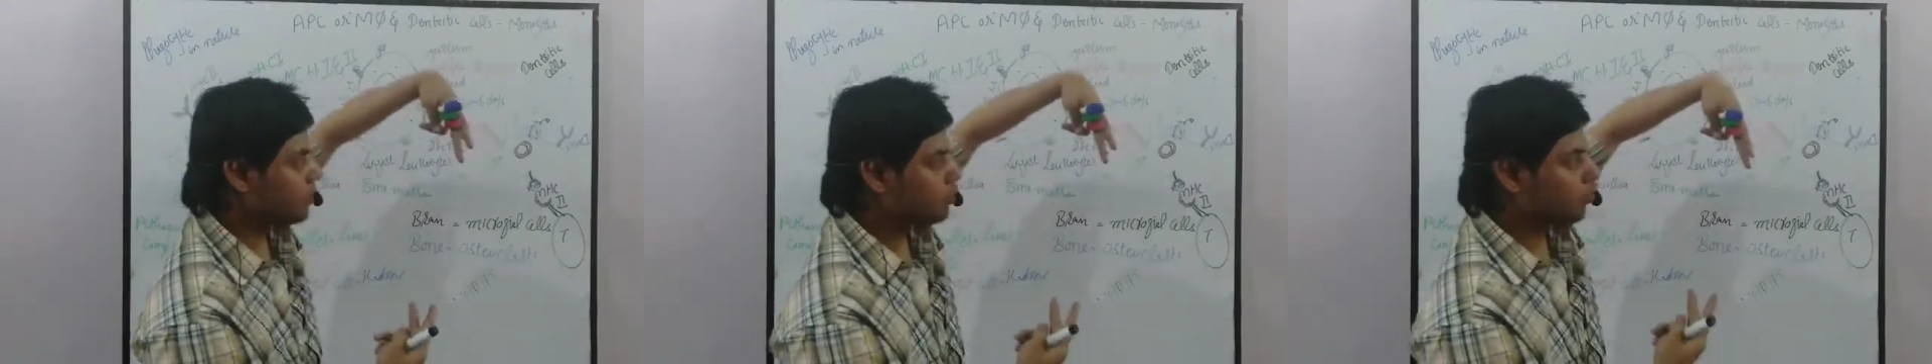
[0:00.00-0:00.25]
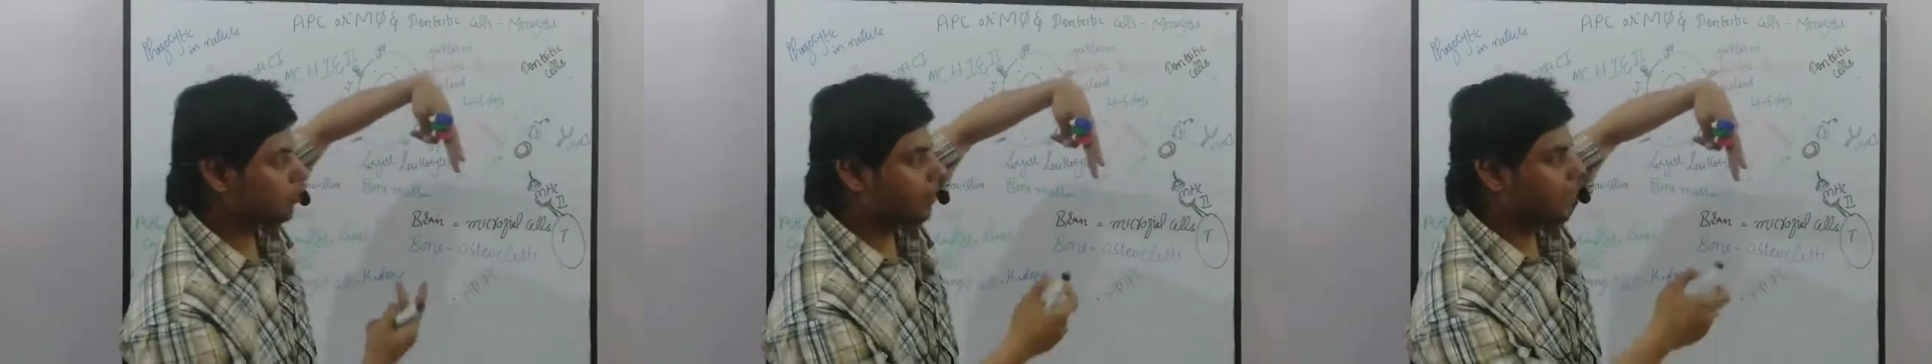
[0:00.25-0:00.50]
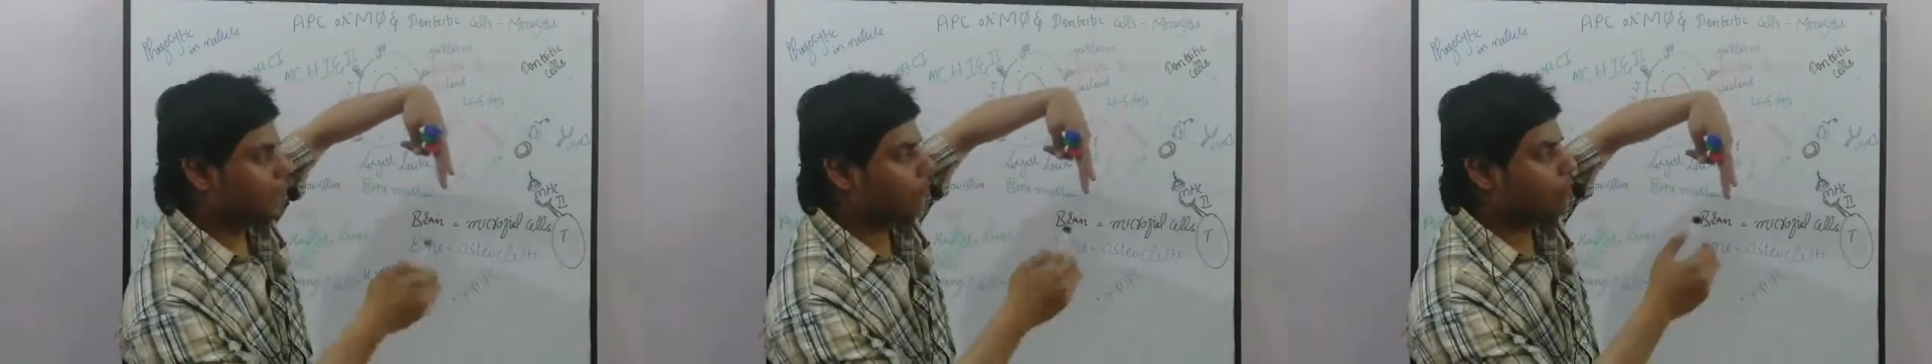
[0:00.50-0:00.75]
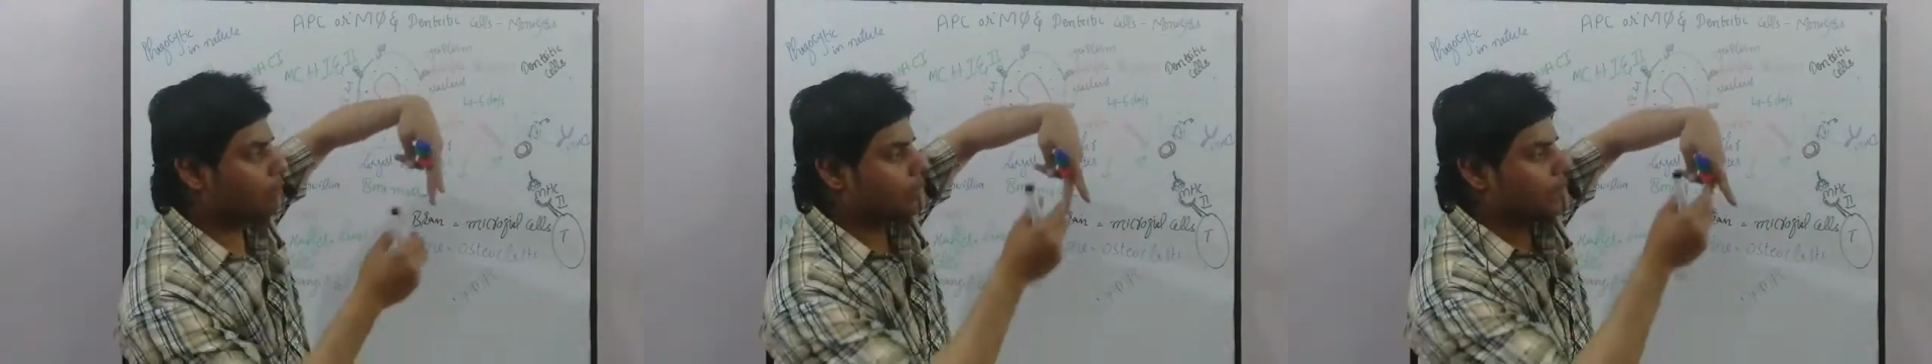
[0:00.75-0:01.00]
So they
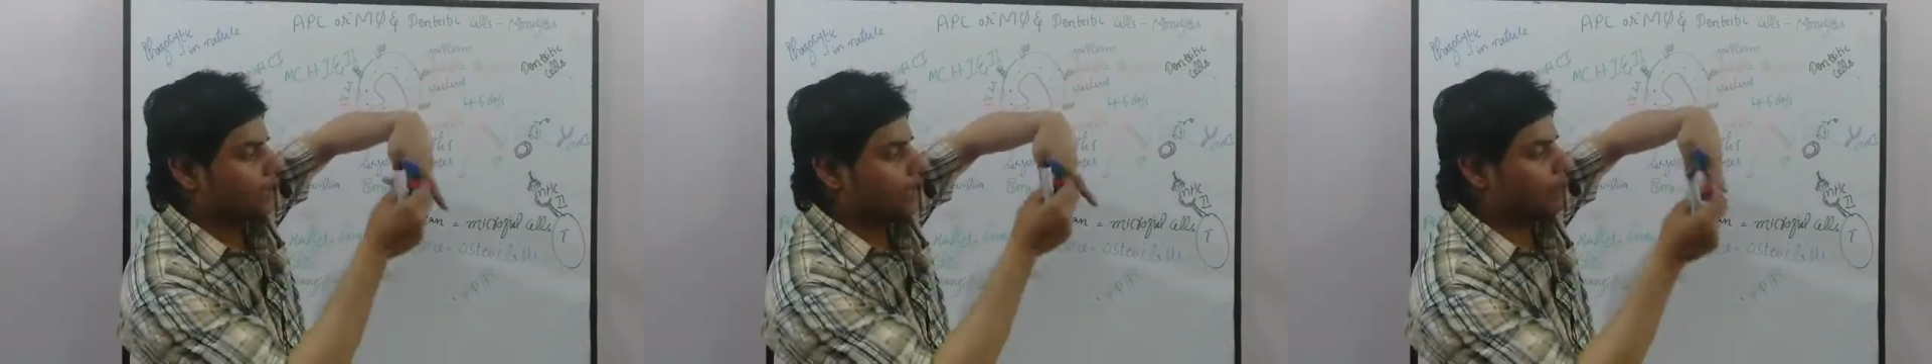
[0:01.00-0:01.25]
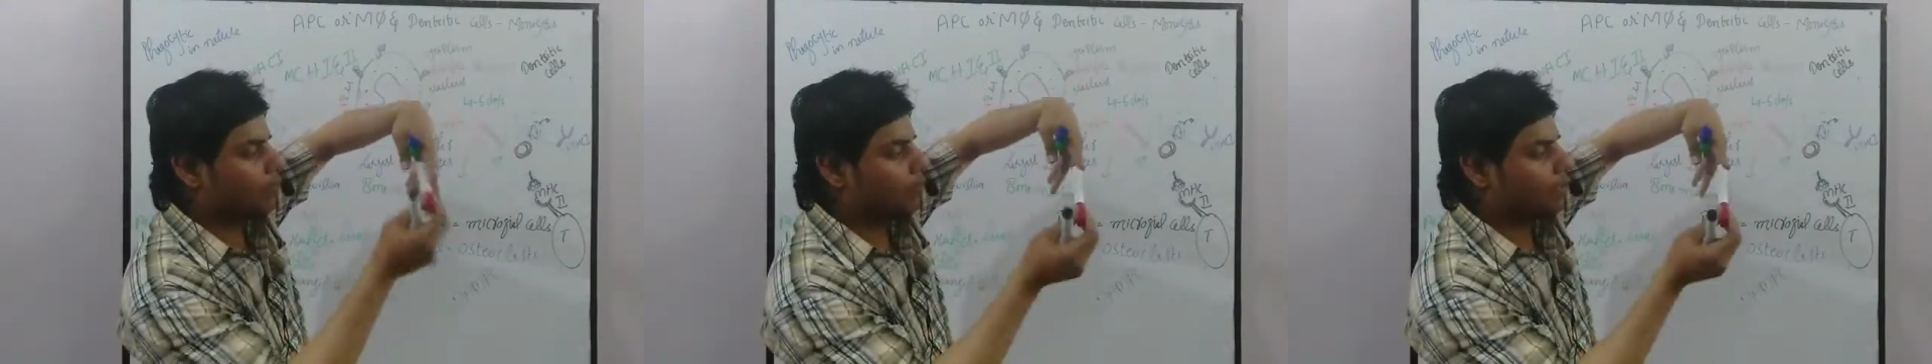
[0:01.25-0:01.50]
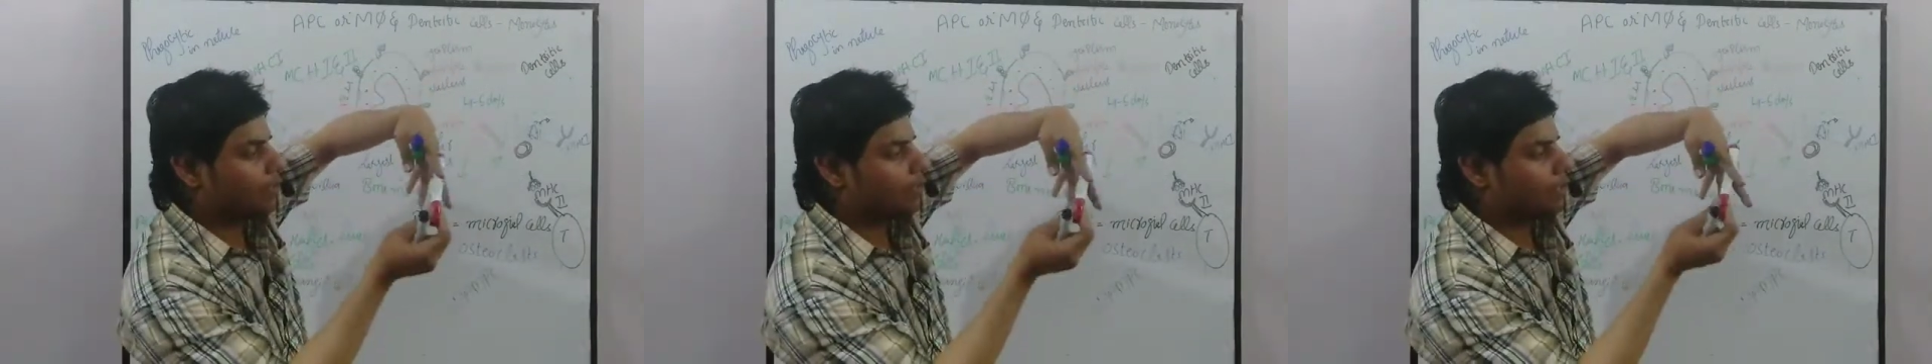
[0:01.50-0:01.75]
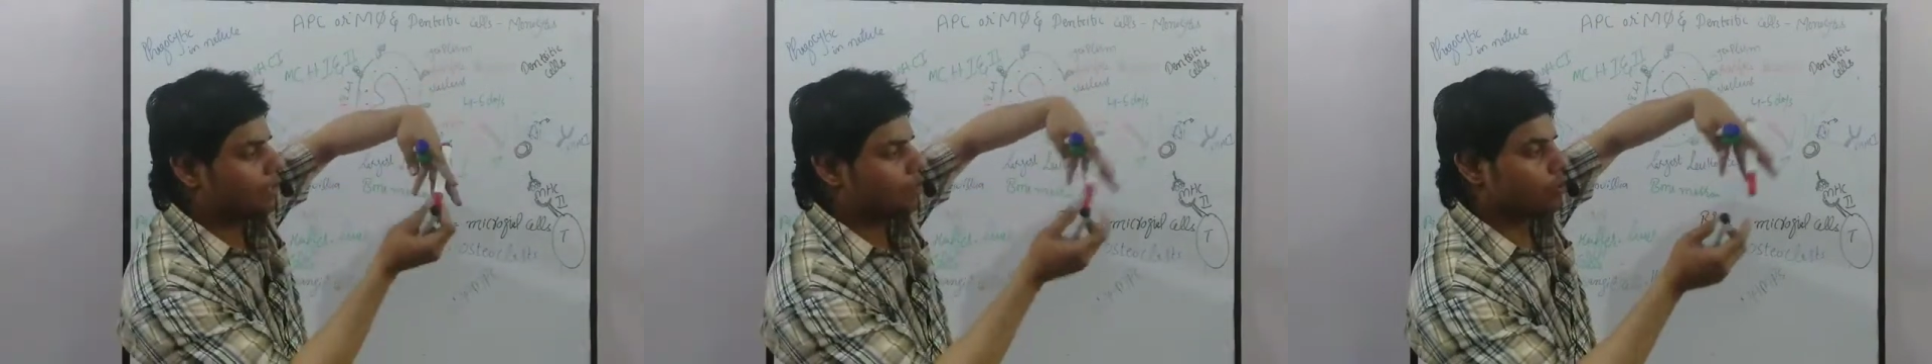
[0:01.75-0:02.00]
have what? They have this
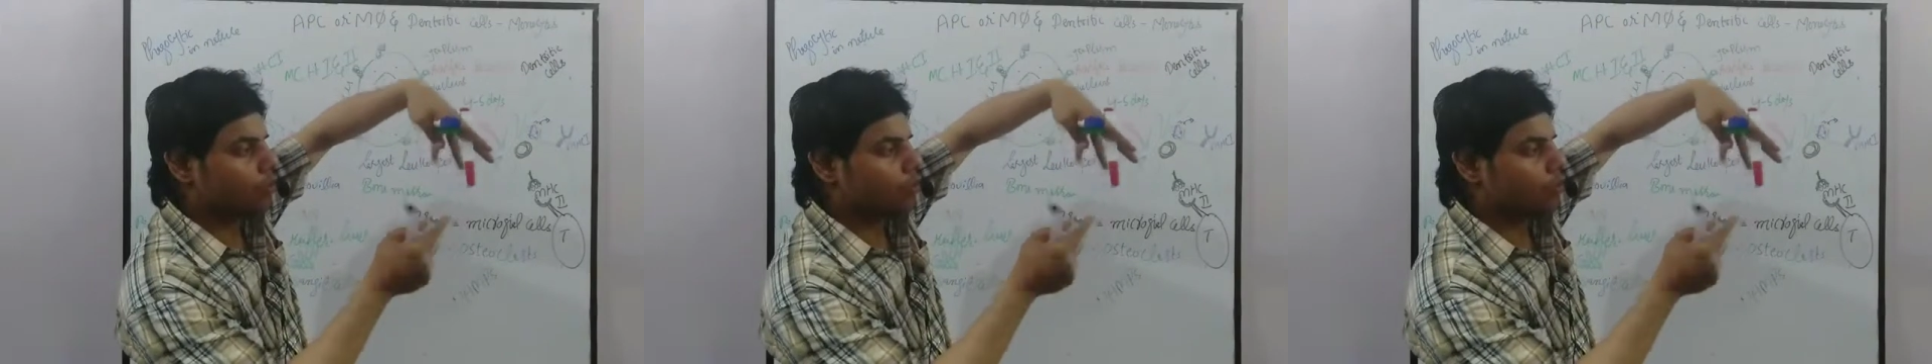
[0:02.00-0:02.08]
kinds